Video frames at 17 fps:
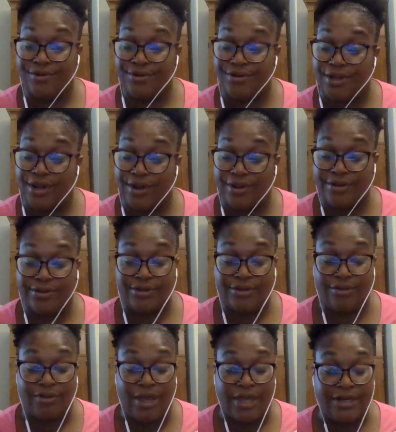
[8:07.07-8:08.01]
There,
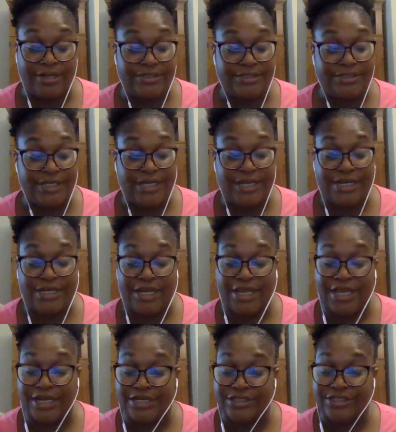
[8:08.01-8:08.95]
you got to understand, the
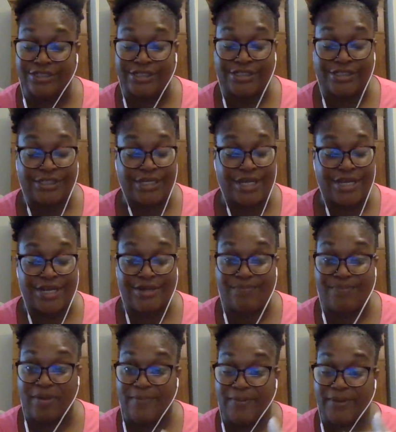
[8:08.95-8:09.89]
energy is getting, the
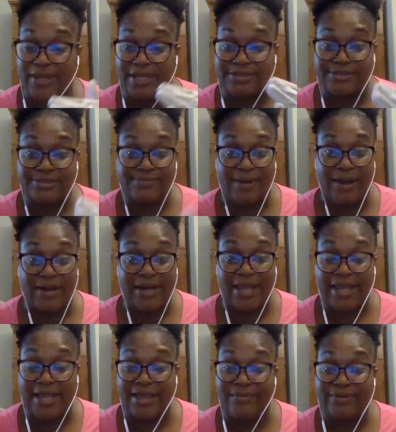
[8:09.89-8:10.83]
people getting smarter
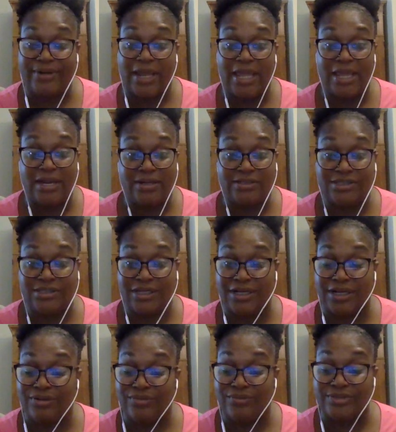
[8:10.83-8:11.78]
out here with their energy, and
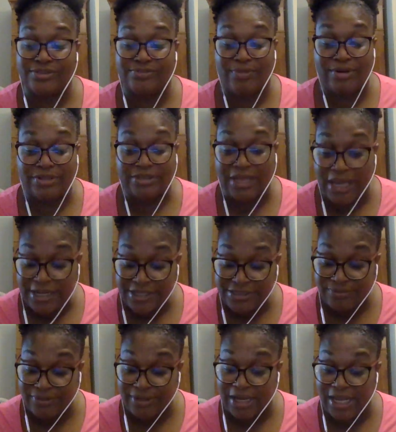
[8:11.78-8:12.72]
they doing smart
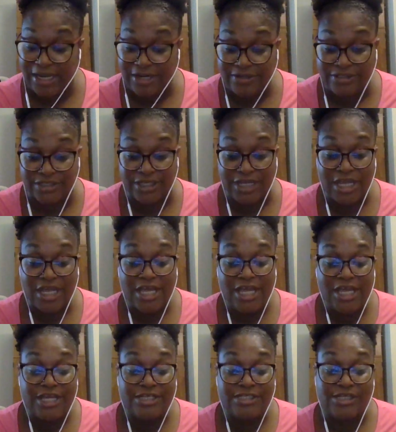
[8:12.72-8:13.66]
things with their energy.
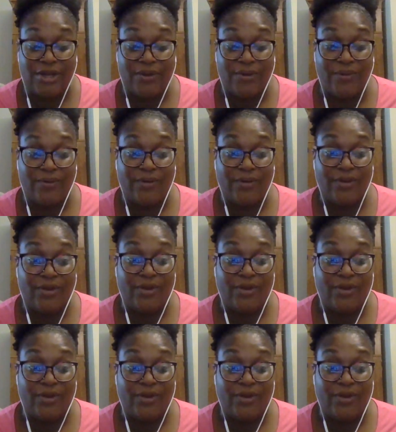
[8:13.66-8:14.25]
So